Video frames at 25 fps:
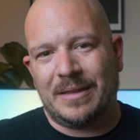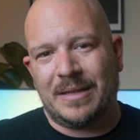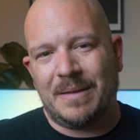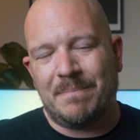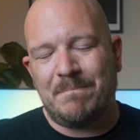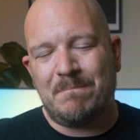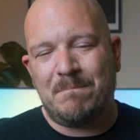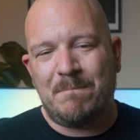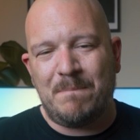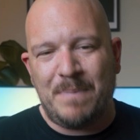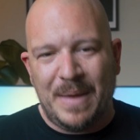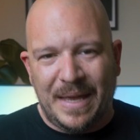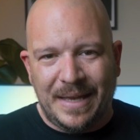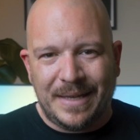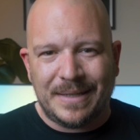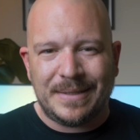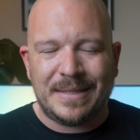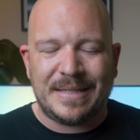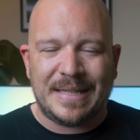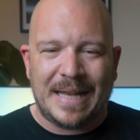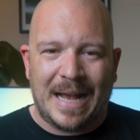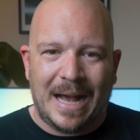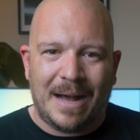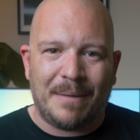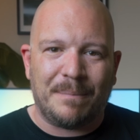The
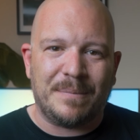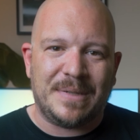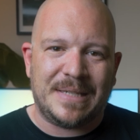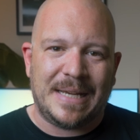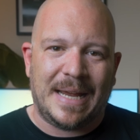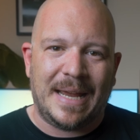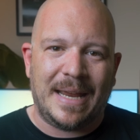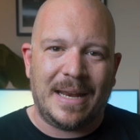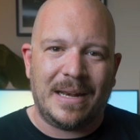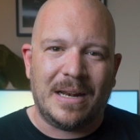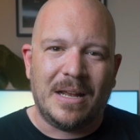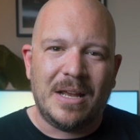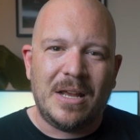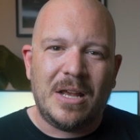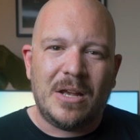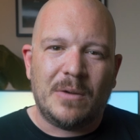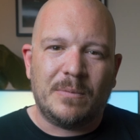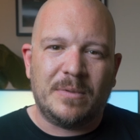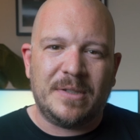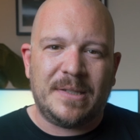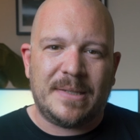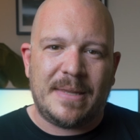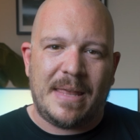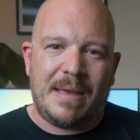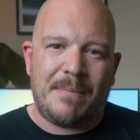biggest update
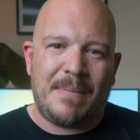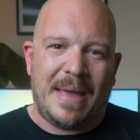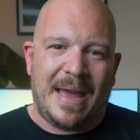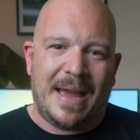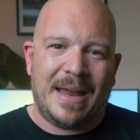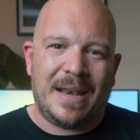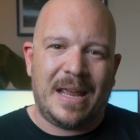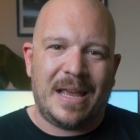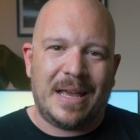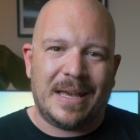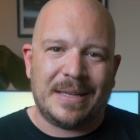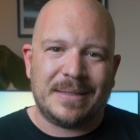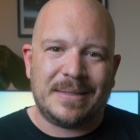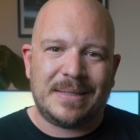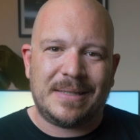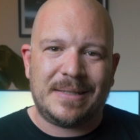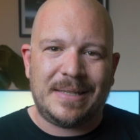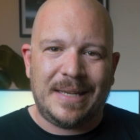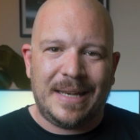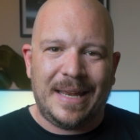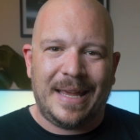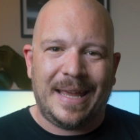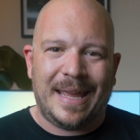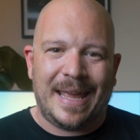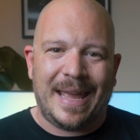was them adding
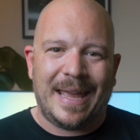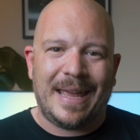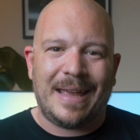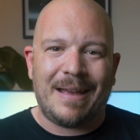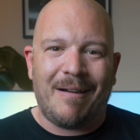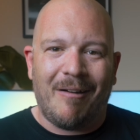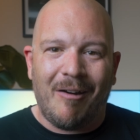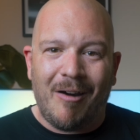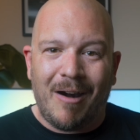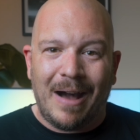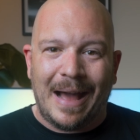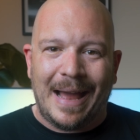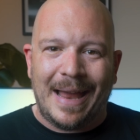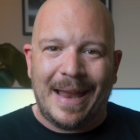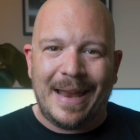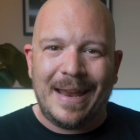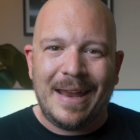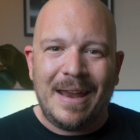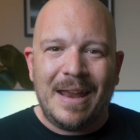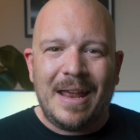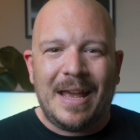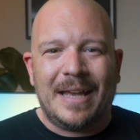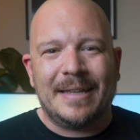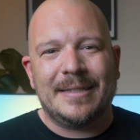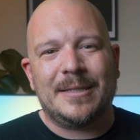Cine
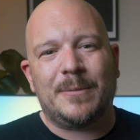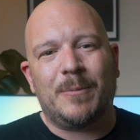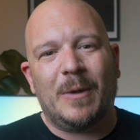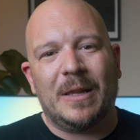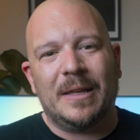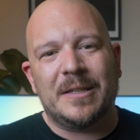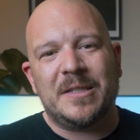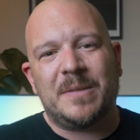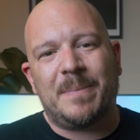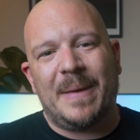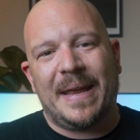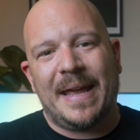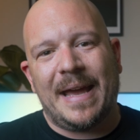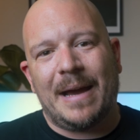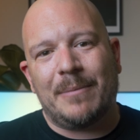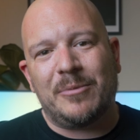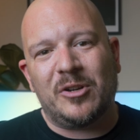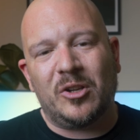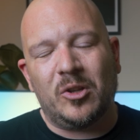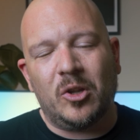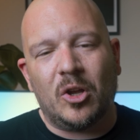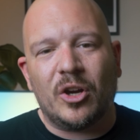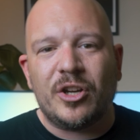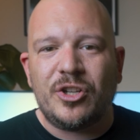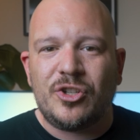EI, as well as being able
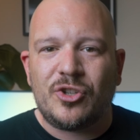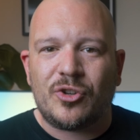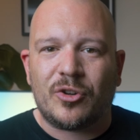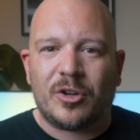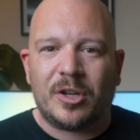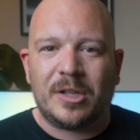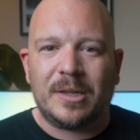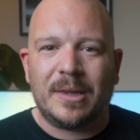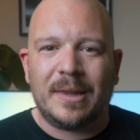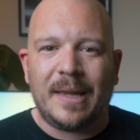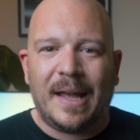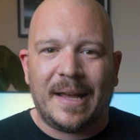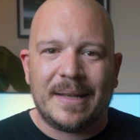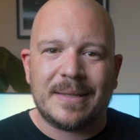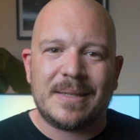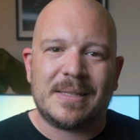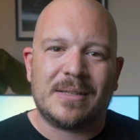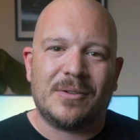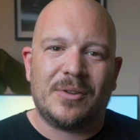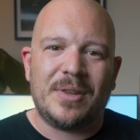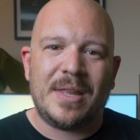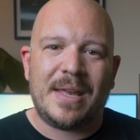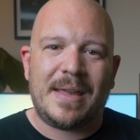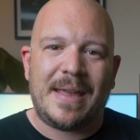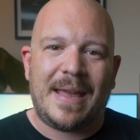to load your own LUTs
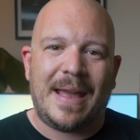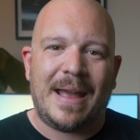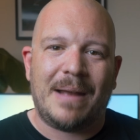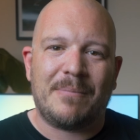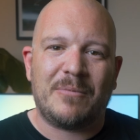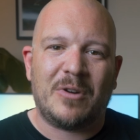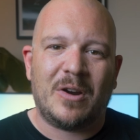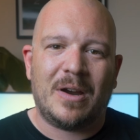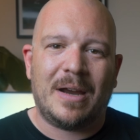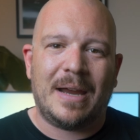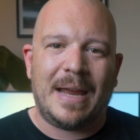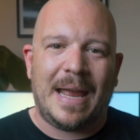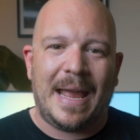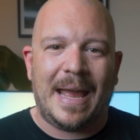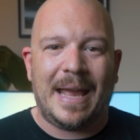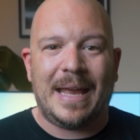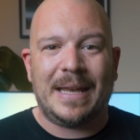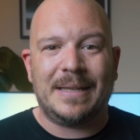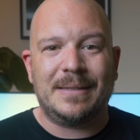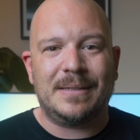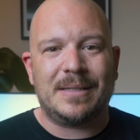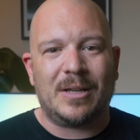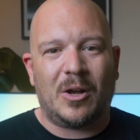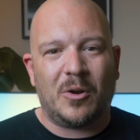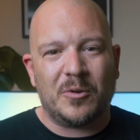on the camera,
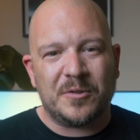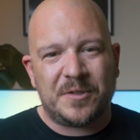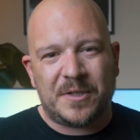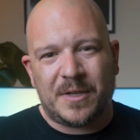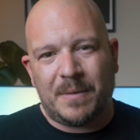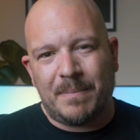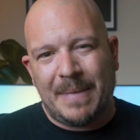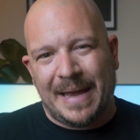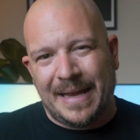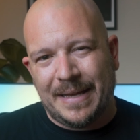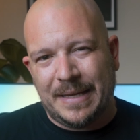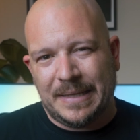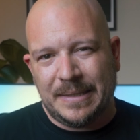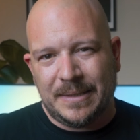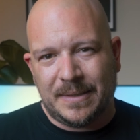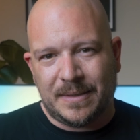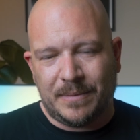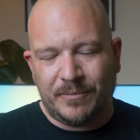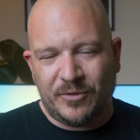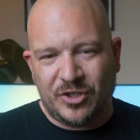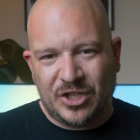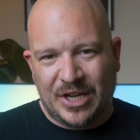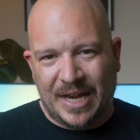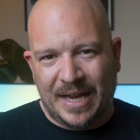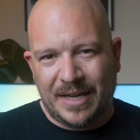and also making
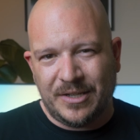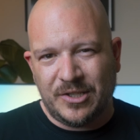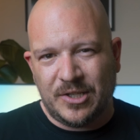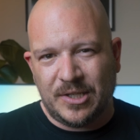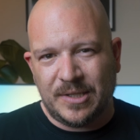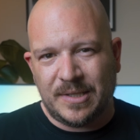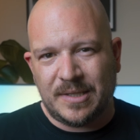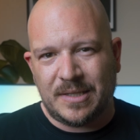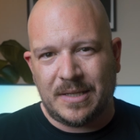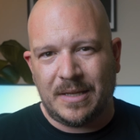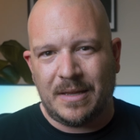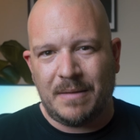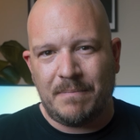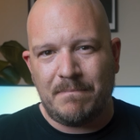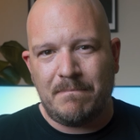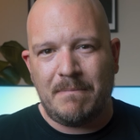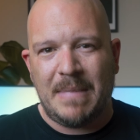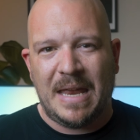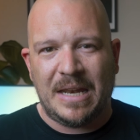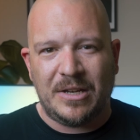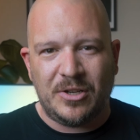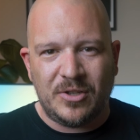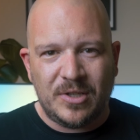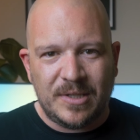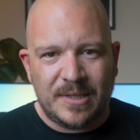some changes to the
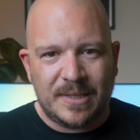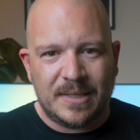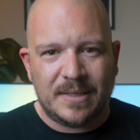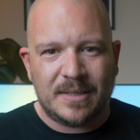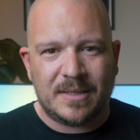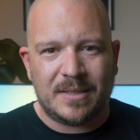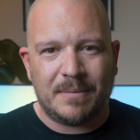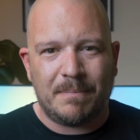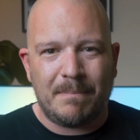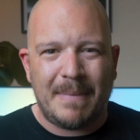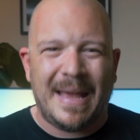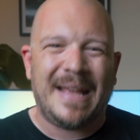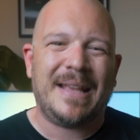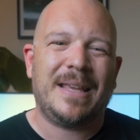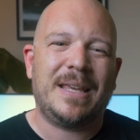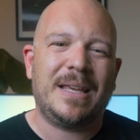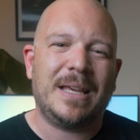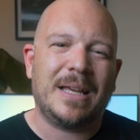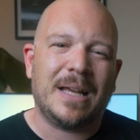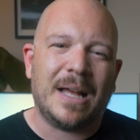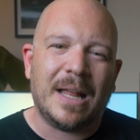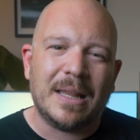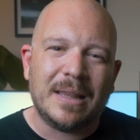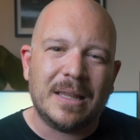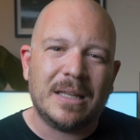menu system, making
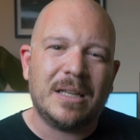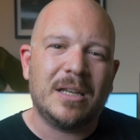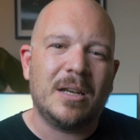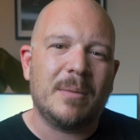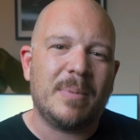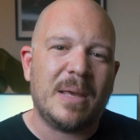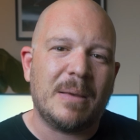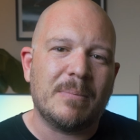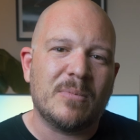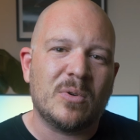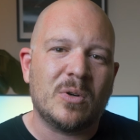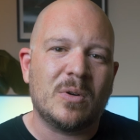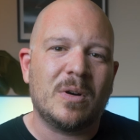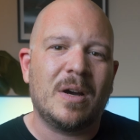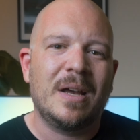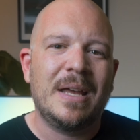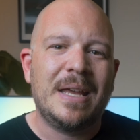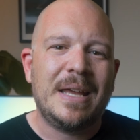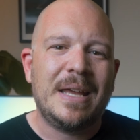it a little bit more